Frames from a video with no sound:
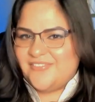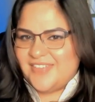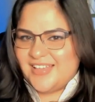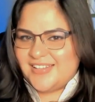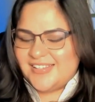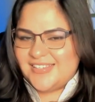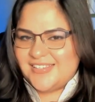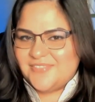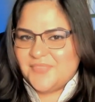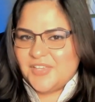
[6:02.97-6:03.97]
events.
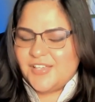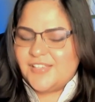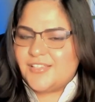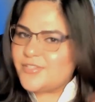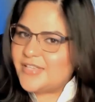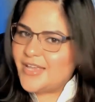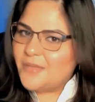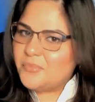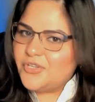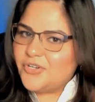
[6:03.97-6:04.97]
So stay
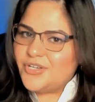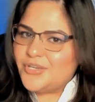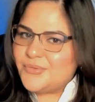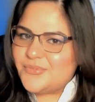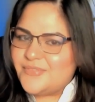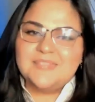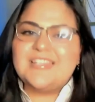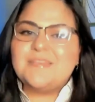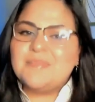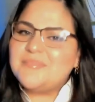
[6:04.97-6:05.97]
up on your news.
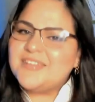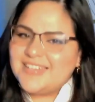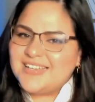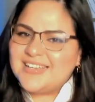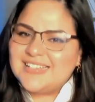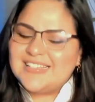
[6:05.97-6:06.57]
Tip number 9,